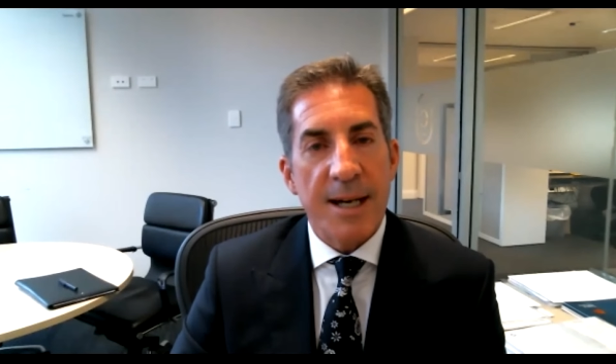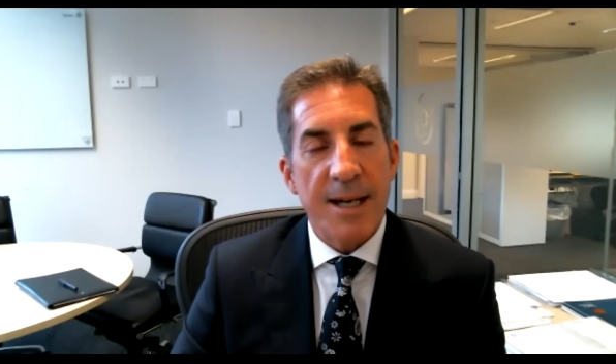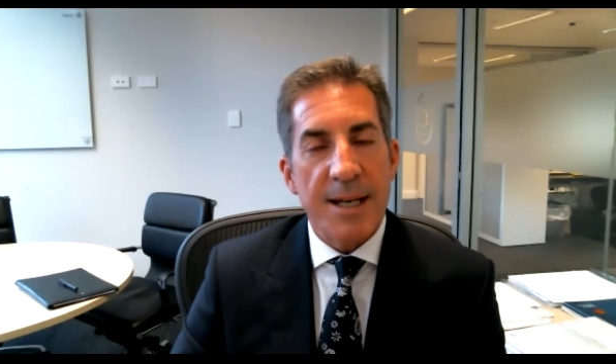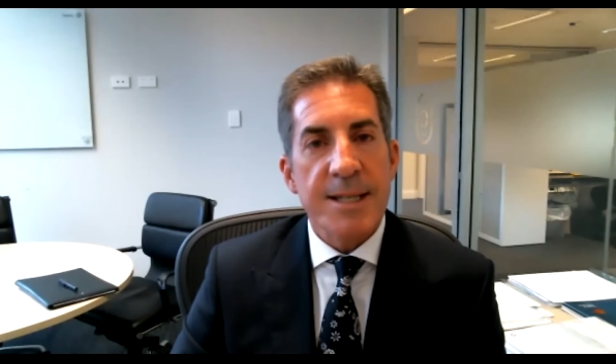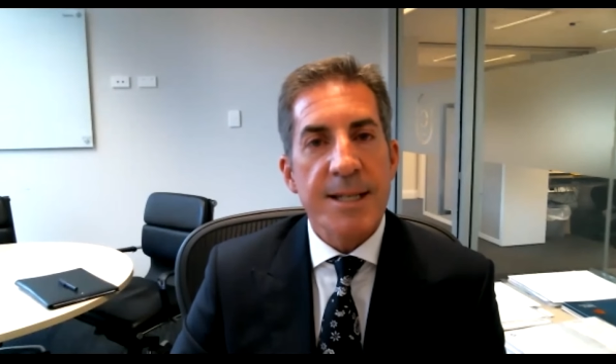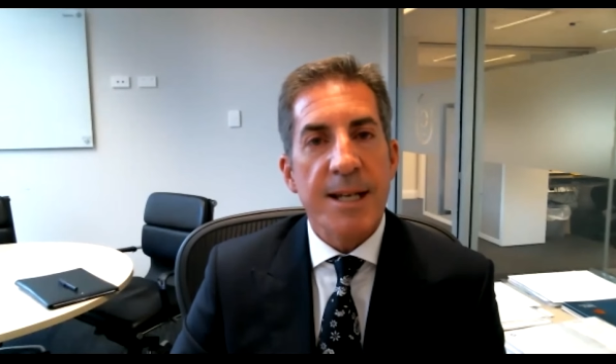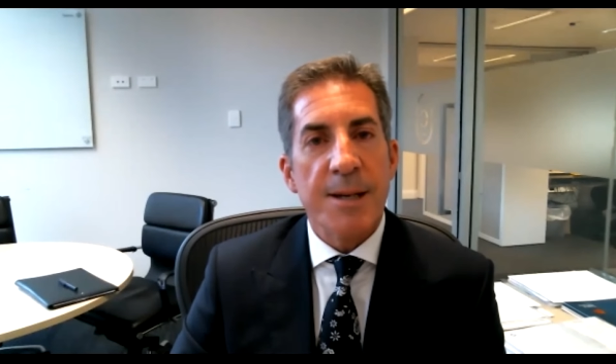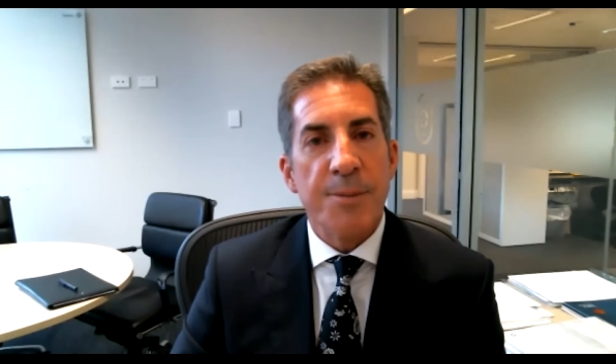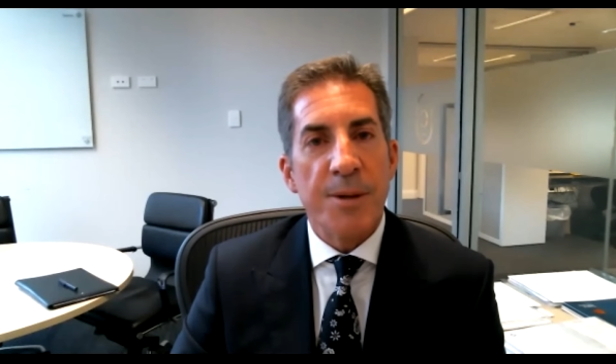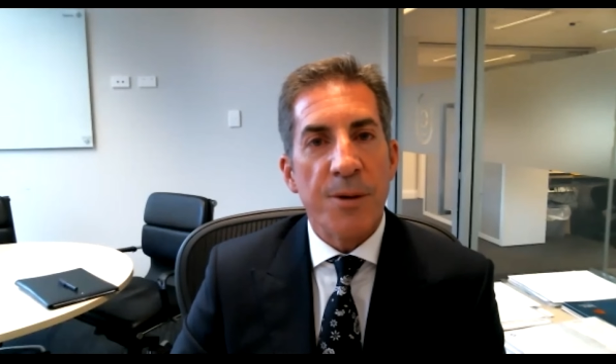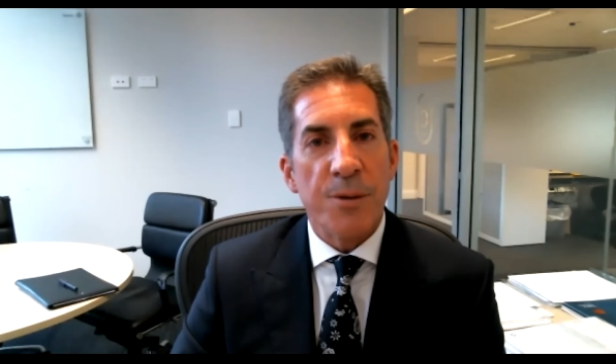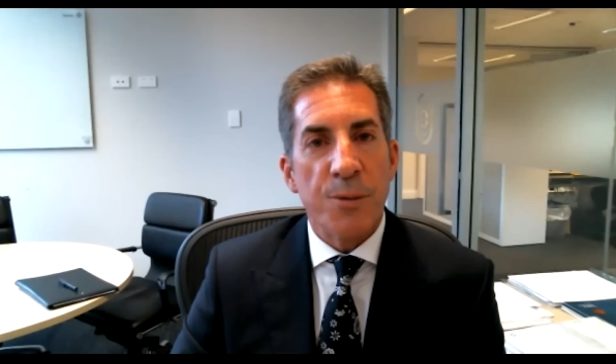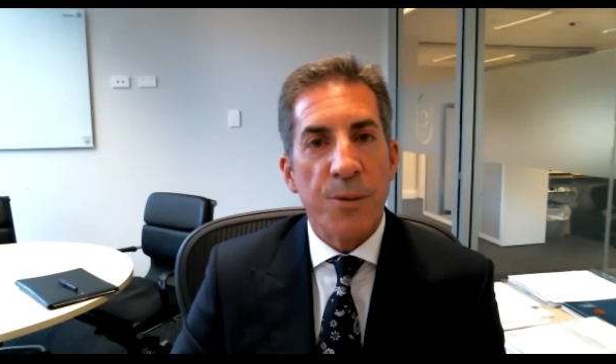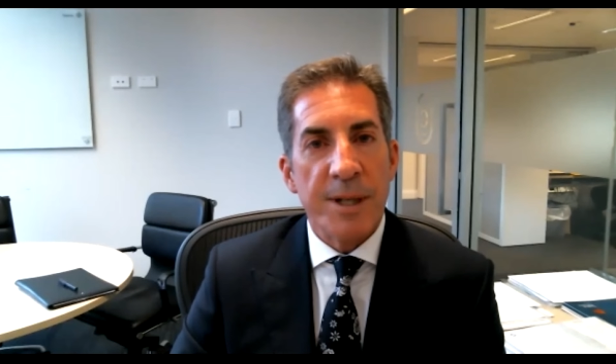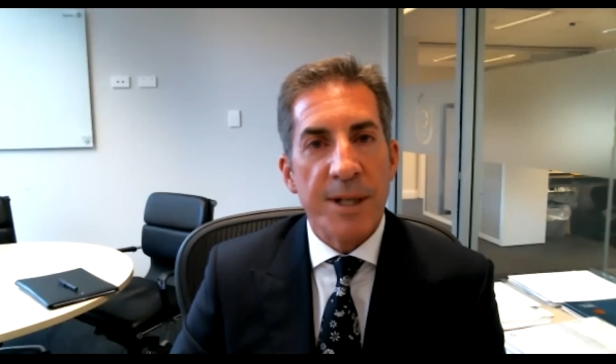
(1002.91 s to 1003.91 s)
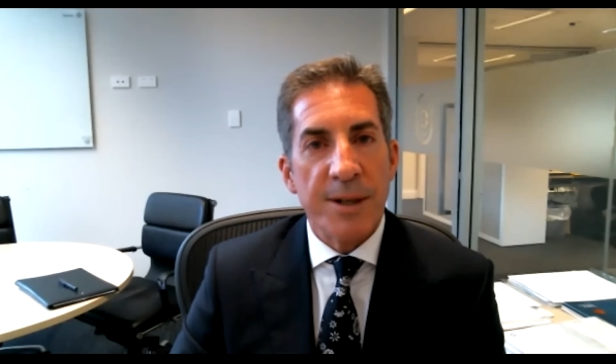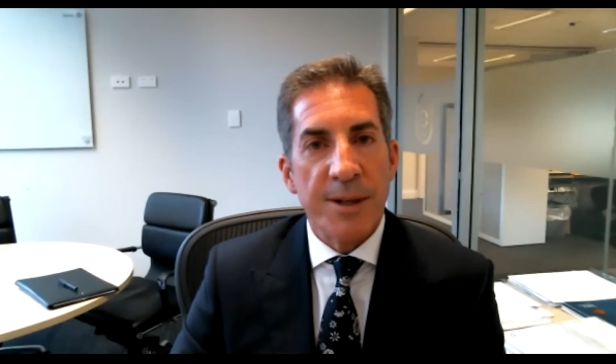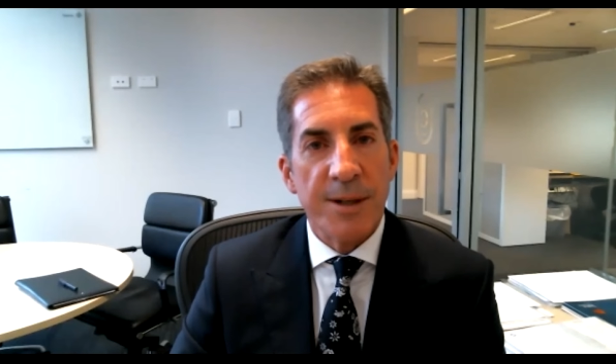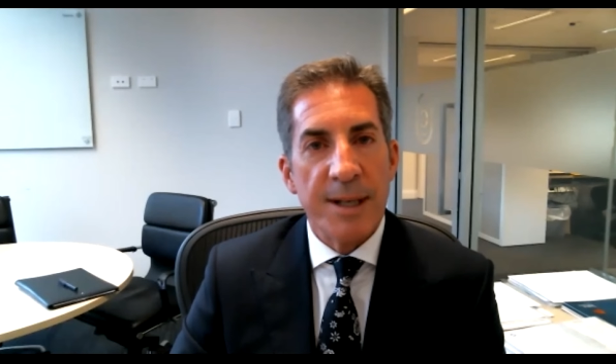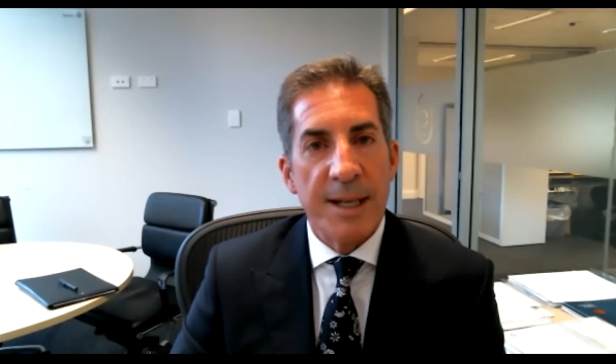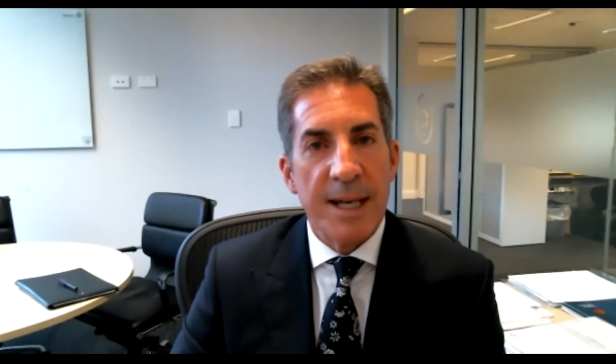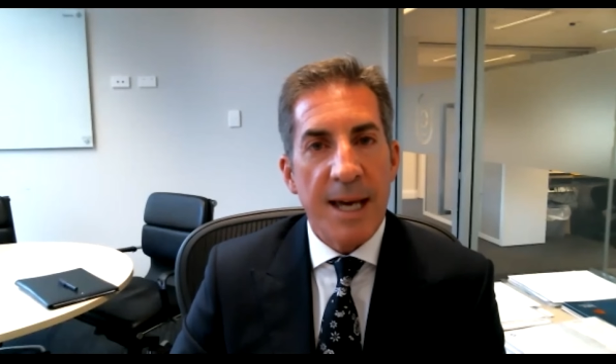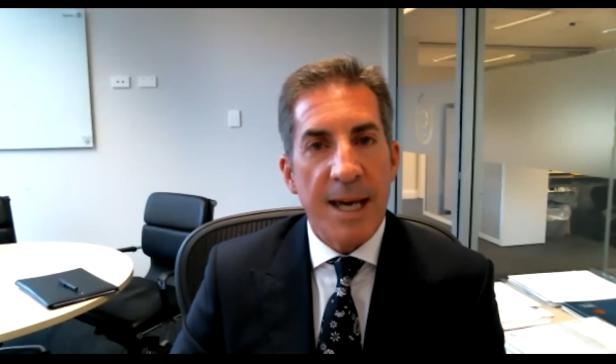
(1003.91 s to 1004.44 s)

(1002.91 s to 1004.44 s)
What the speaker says: asleep at the wheel,